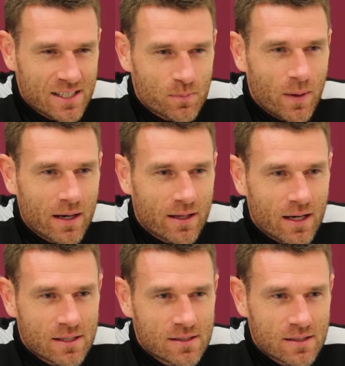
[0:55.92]
he's part of
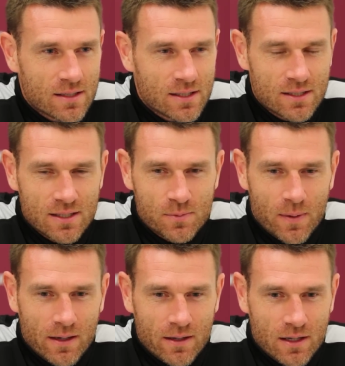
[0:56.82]
this. He's
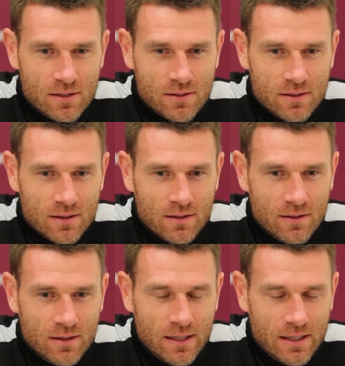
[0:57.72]
part of this.
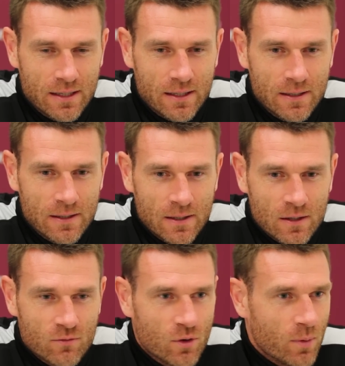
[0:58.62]

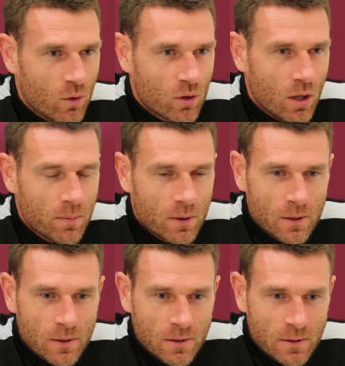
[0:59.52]
Football club.
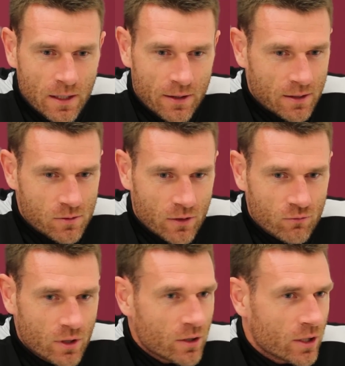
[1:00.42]
I think it was a
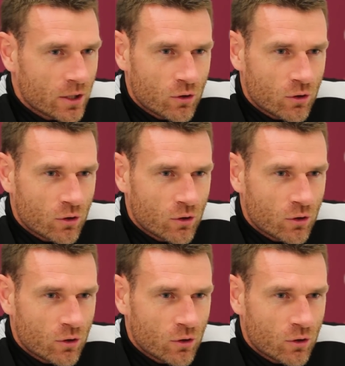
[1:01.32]
really, really